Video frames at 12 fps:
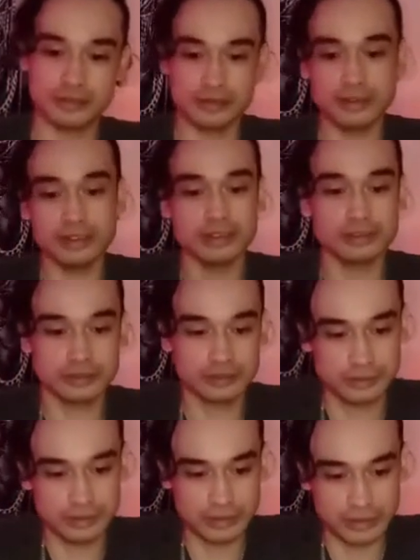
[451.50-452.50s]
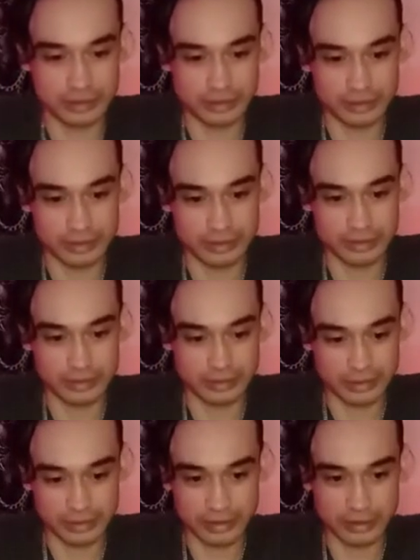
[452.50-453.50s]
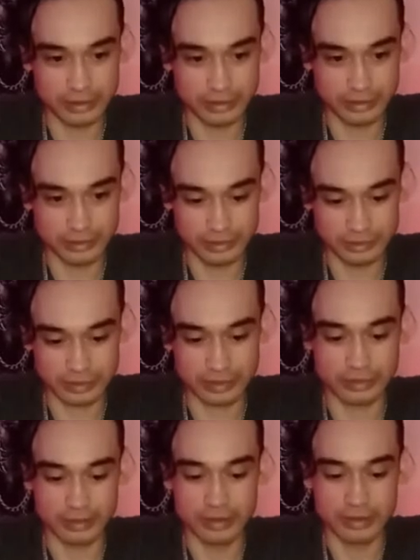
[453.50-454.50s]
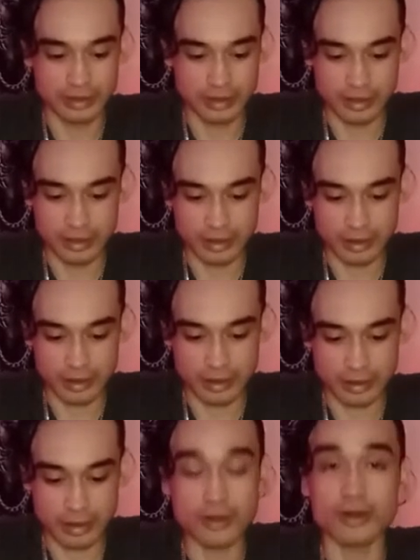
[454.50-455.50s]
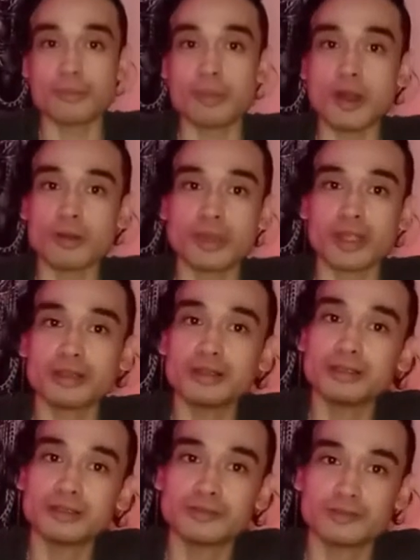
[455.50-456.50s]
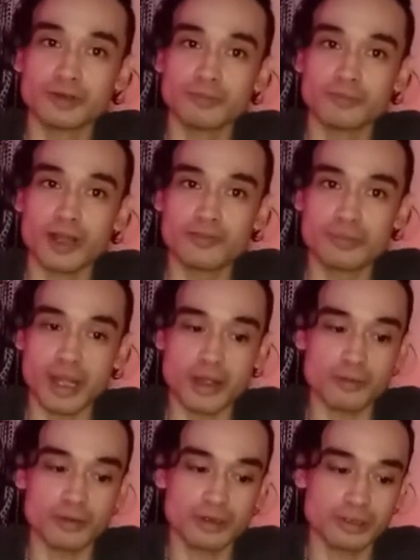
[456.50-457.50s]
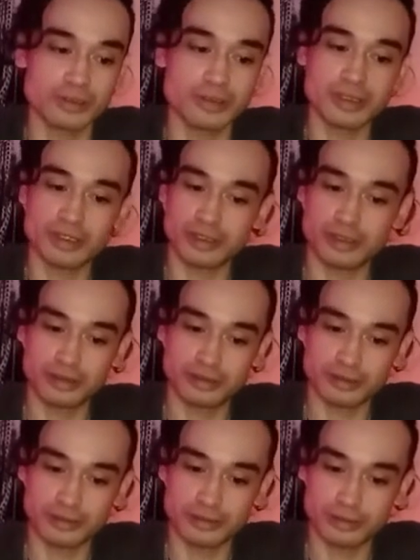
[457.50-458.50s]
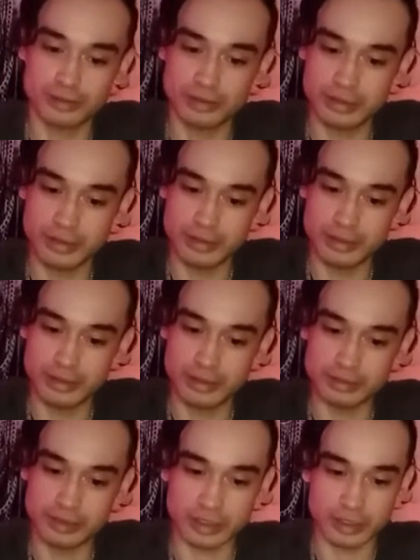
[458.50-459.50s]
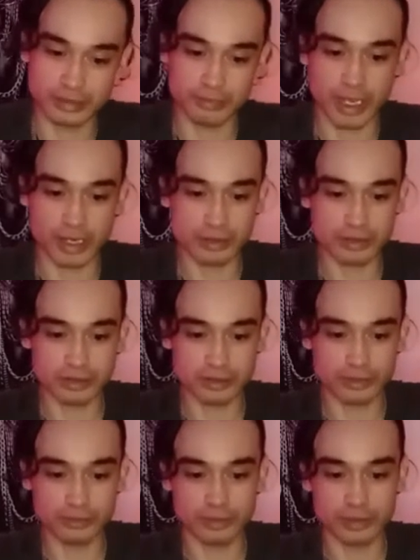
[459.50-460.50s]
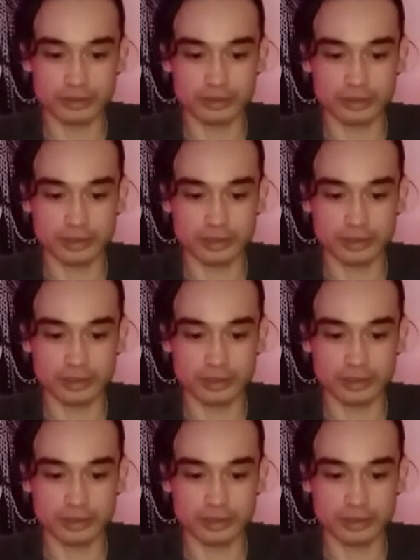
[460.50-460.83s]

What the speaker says: this is, a power bank from Rap Power. And take it out the package and show you what it's.